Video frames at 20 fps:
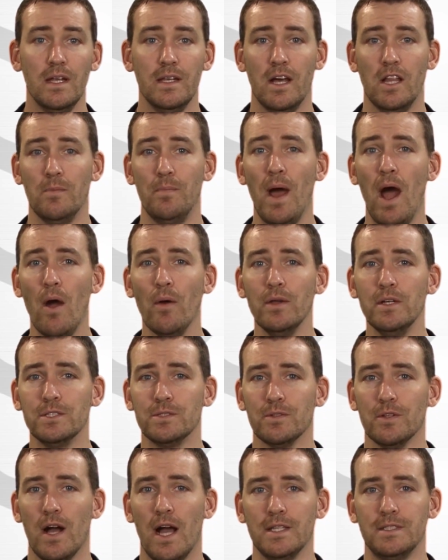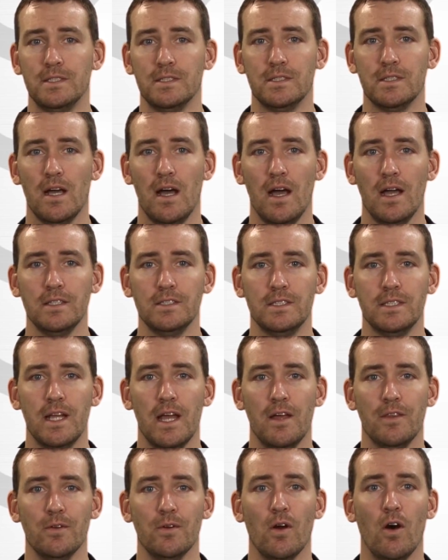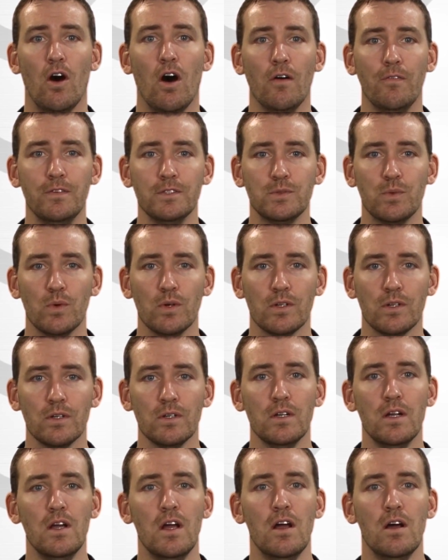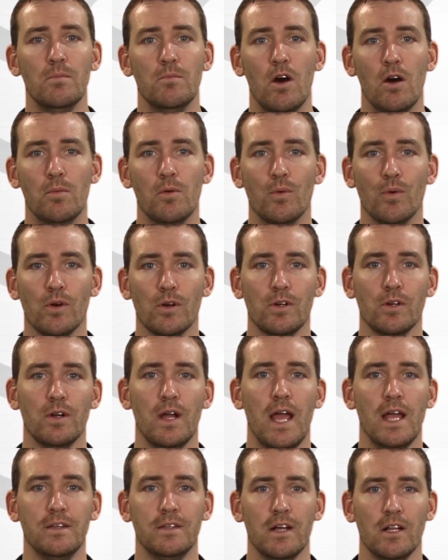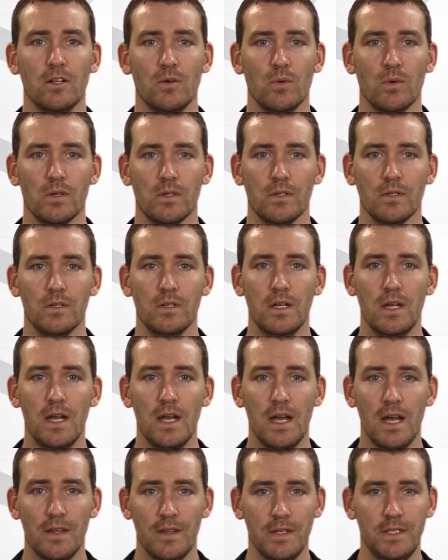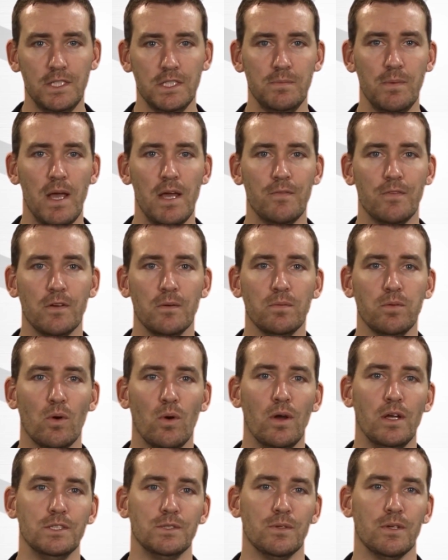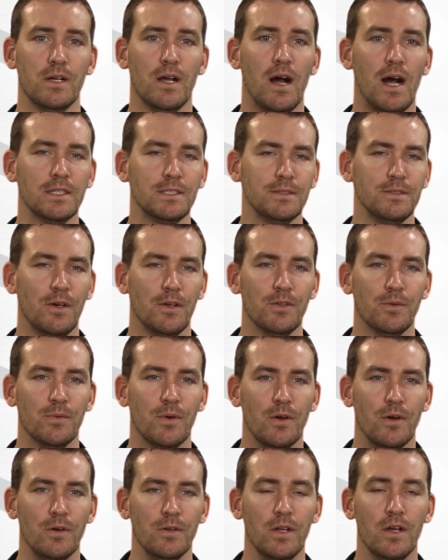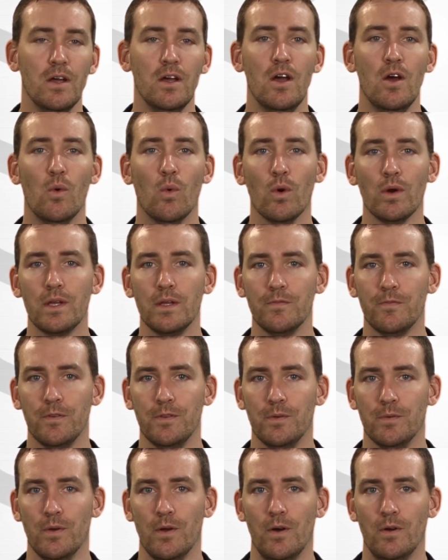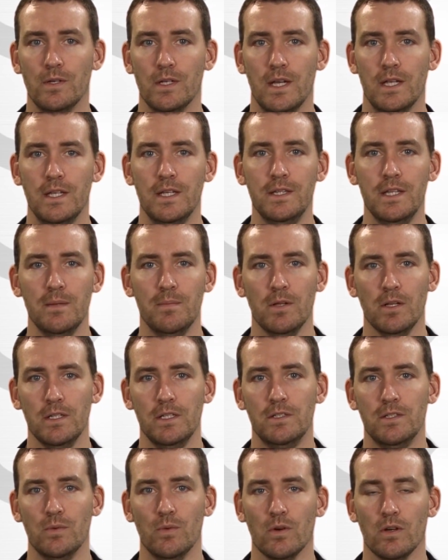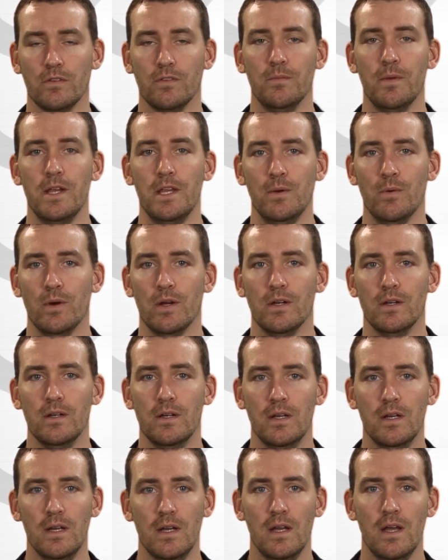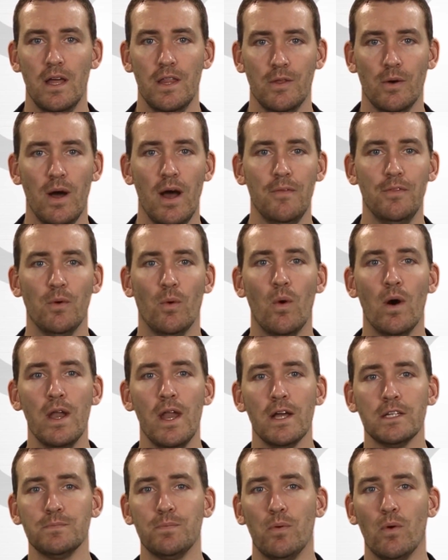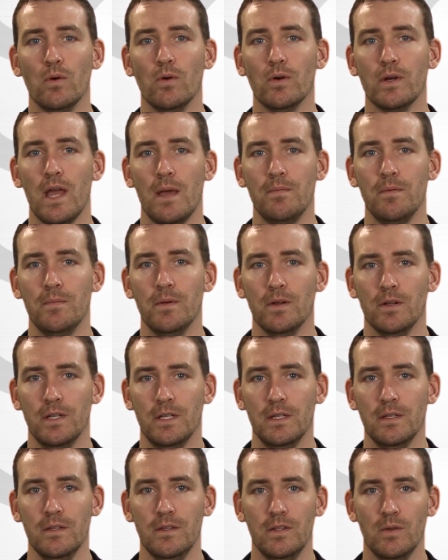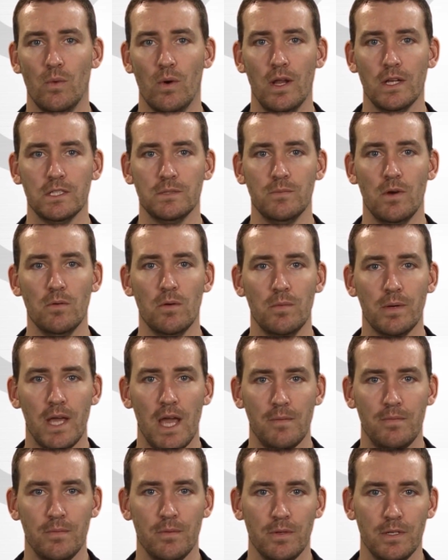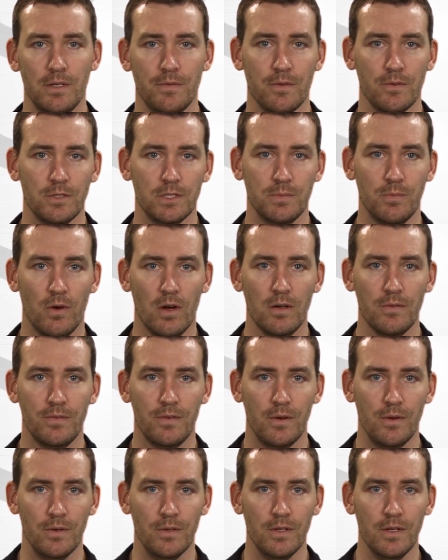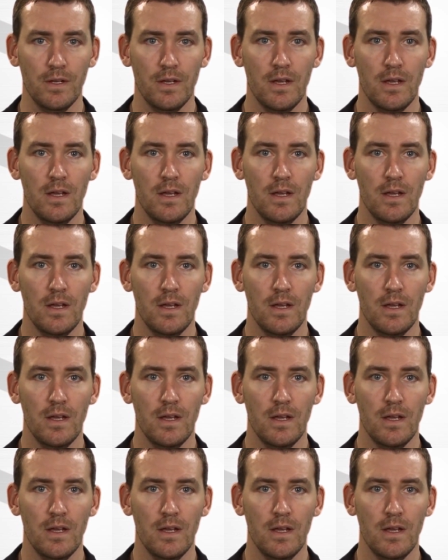Now, the Power User license ties together office worker, mobile worker, and teleworker. This is made for employees who are constantly on the road, working from the road, and need the ability to work from anywhere. They'll have the 1X Portal capability, the 1X mobile capability for their smartphone